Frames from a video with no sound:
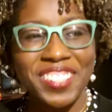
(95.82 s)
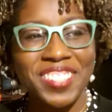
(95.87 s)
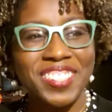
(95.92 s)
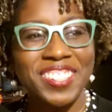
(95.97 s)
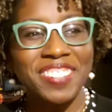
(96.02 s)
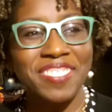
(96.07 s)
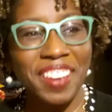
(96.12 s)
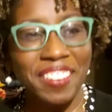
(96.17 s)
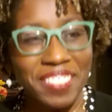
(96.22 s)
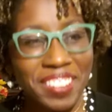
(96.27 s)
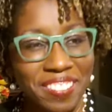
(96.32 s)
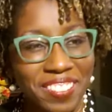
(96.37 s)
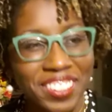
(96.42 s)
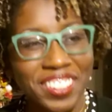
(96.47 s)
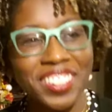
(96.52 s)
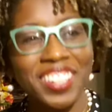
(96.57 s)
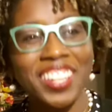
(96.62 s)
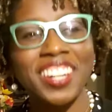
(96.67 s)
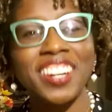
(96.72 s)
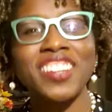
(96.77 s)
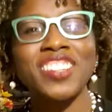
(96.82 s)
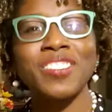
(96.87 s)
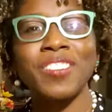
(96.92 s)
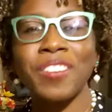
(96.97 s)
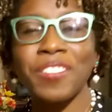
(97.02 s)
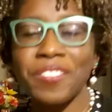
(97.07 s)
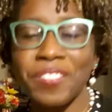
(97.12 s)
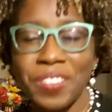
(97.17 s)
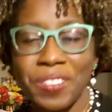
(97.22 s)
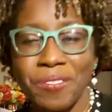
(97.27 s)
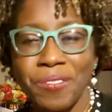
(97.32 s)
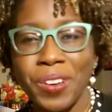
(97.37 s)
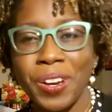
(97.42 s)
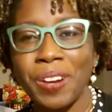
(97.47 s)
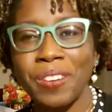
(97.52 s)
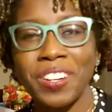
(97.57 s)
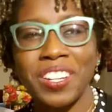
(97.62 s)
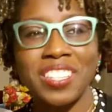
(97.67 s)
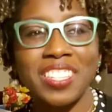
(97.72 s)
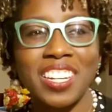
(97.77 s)
she made me feel good and she made me feel
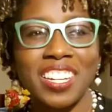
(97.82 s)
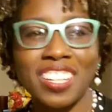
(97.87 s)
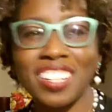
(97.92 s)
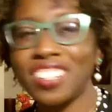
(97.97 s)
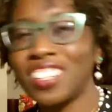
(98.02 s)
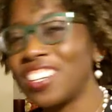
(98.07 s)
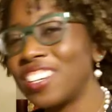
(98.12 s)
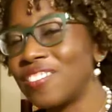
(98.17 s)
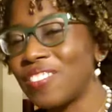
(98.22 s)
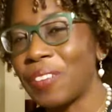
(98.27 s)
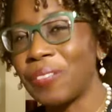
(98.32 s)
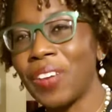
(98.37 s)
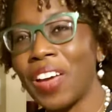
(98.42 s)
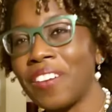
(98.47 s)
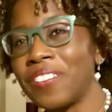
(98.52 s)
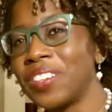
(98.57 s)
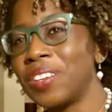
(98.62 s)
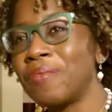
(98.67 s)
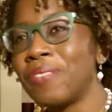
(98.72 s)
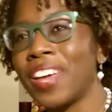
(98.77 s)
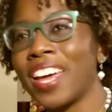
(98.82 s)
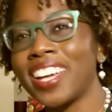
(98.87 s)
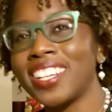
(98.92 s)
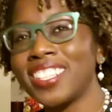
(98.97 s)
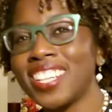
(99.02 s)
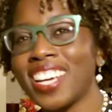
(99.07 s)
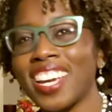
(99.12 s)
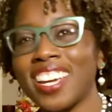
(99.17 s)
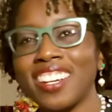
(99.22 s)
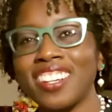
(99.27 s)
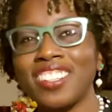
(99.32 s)
warm. And it's like, you know, if I'm having a bad day,